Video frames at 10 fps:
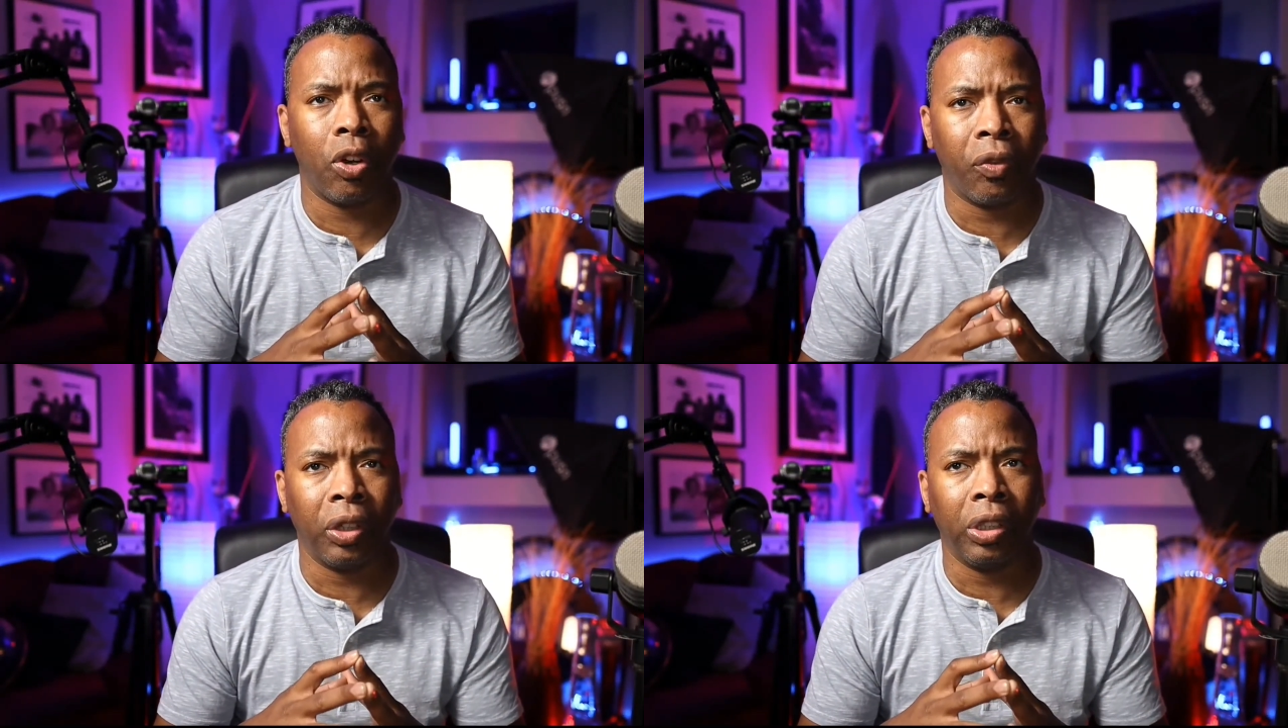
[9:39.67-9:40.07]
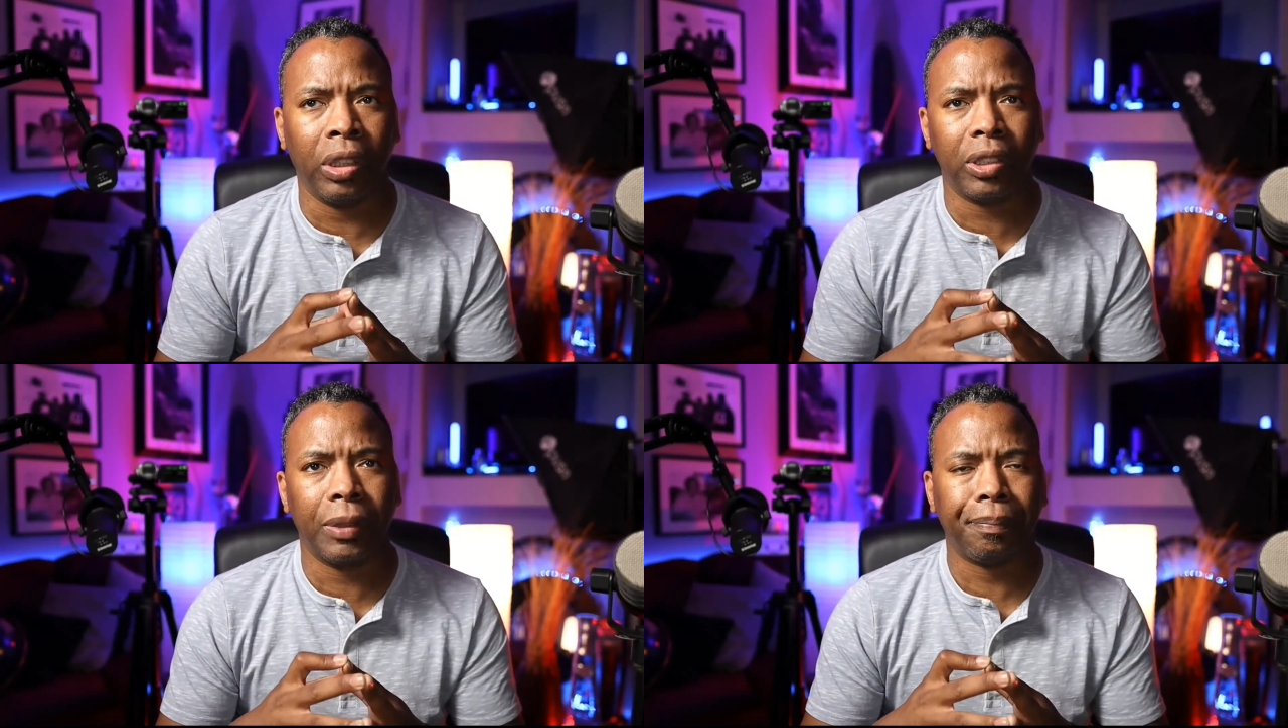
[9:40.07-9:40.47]

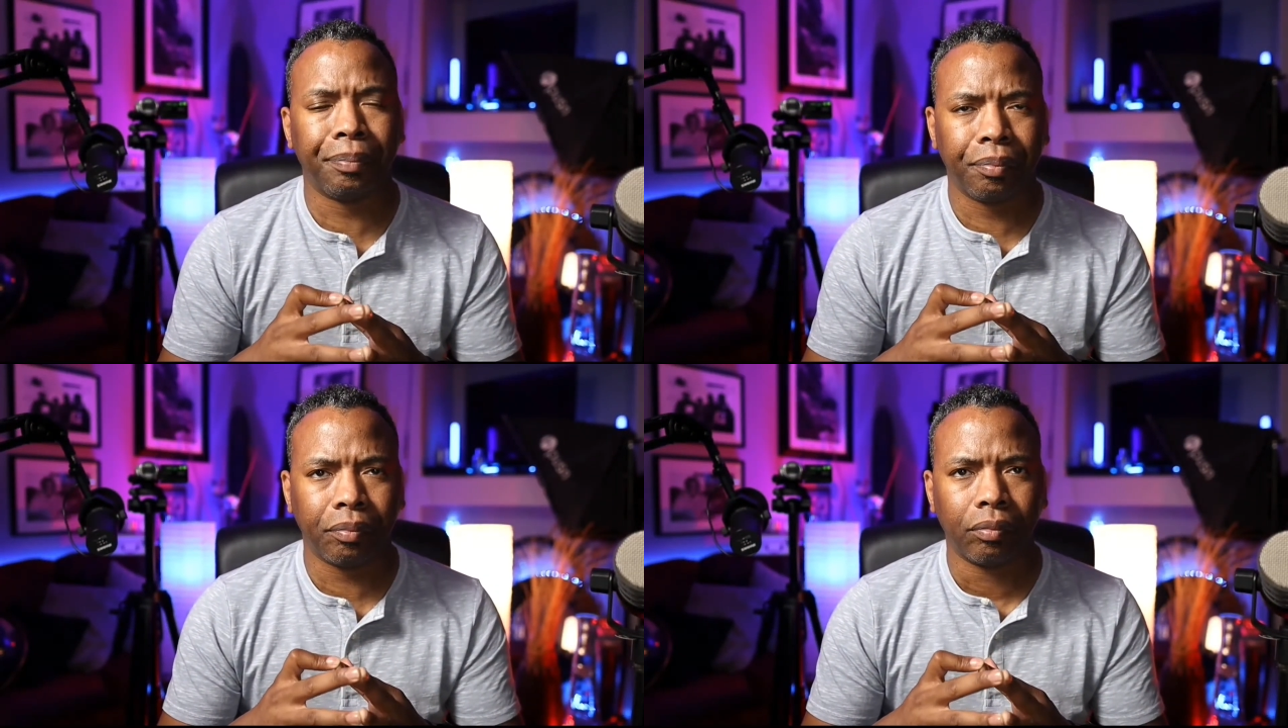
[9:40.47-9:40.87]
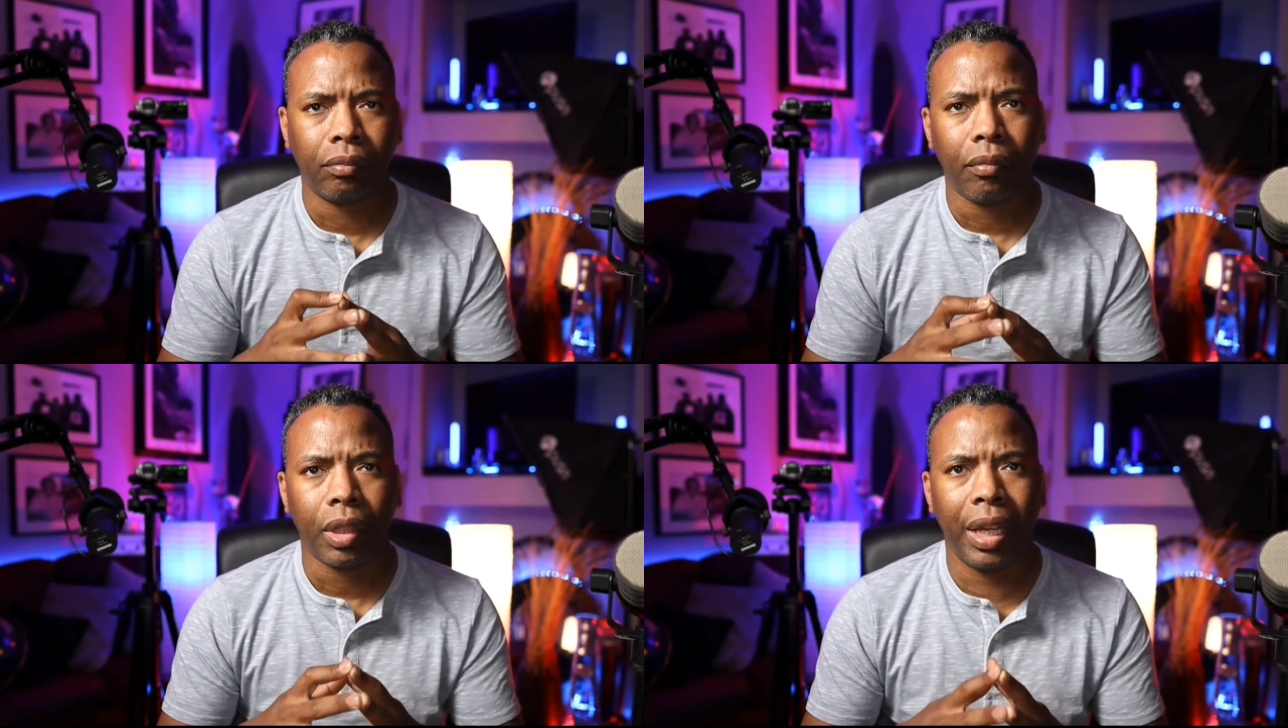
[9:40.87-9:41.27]
overlooked,
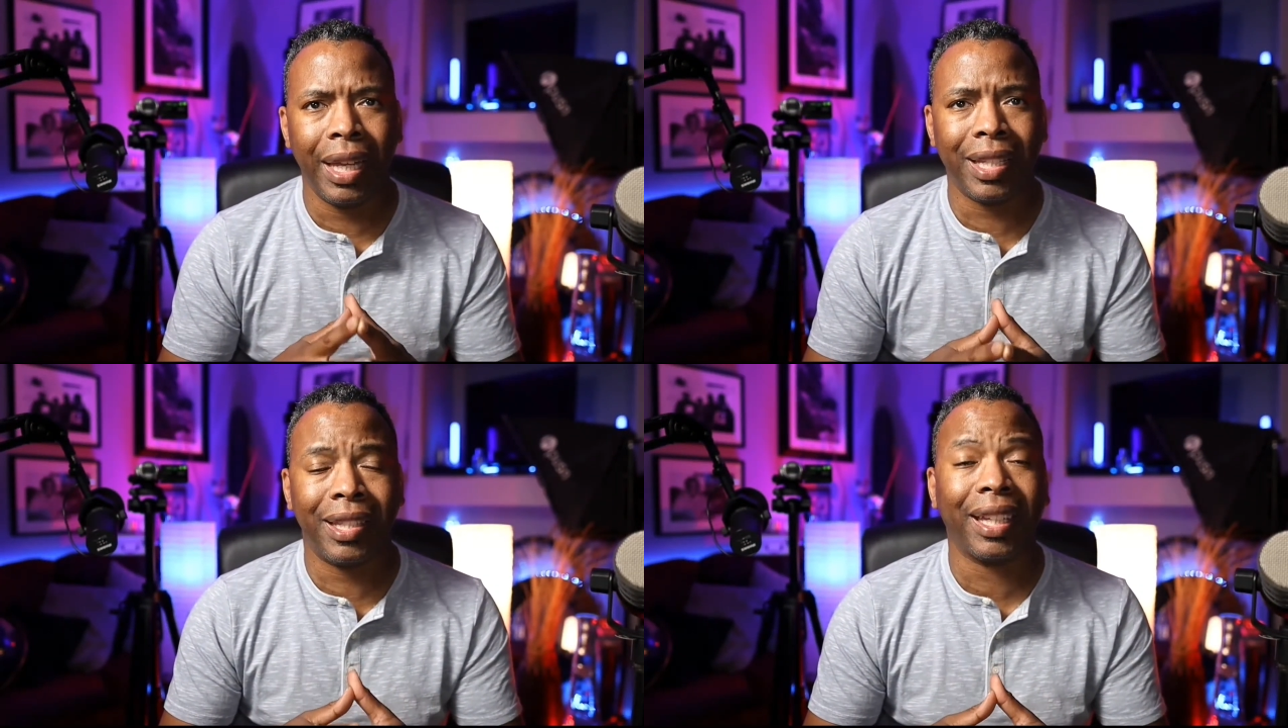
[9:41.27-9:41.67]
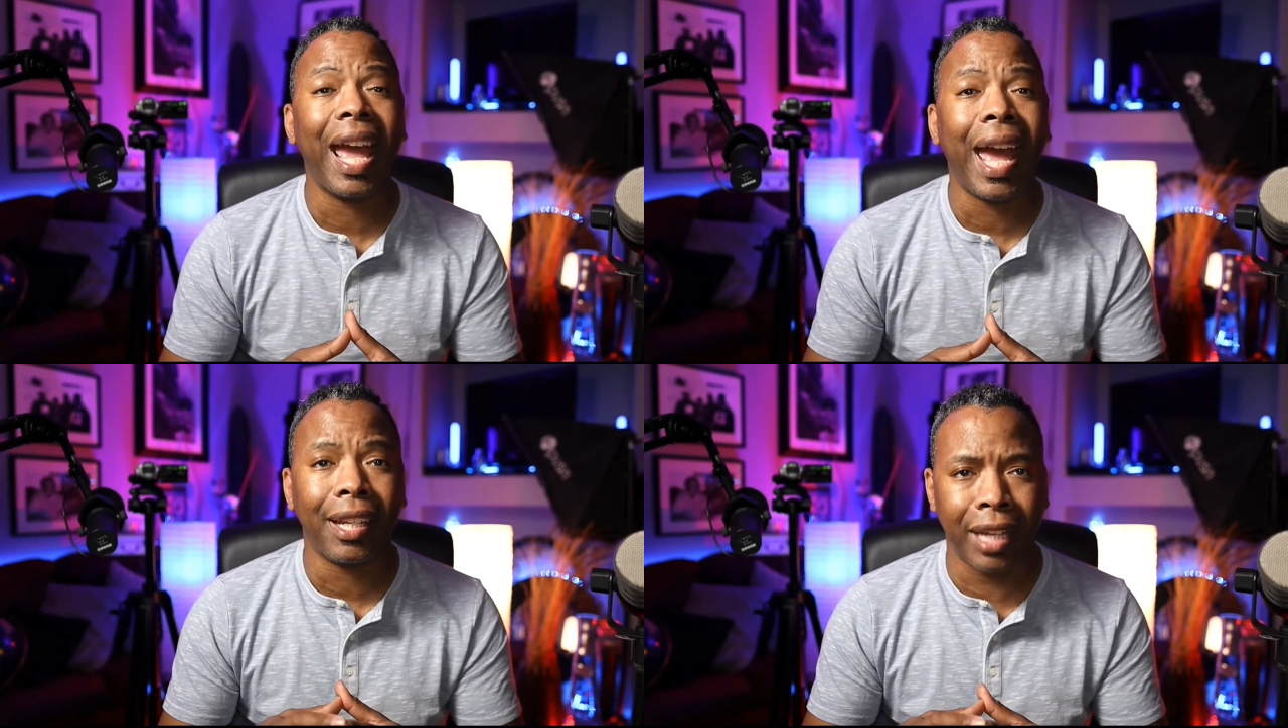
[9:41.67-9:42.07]
is the
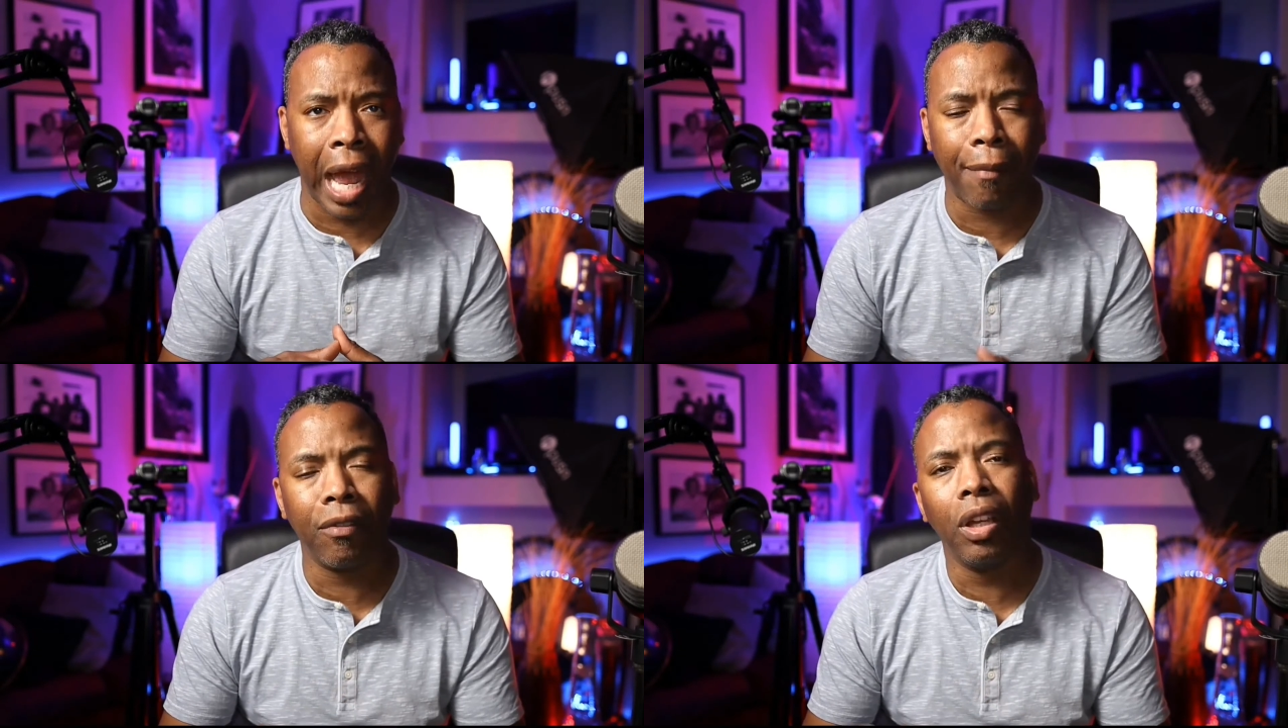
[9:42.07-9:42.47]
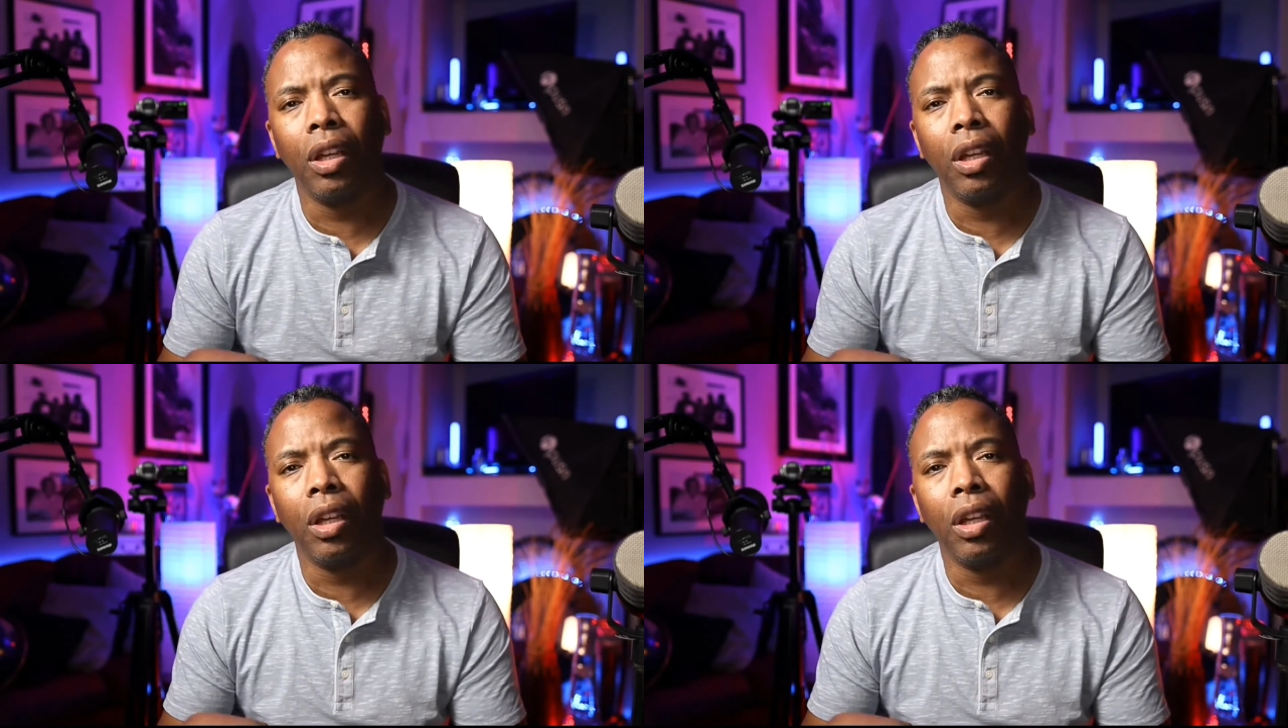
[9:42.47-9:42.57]
Cash App.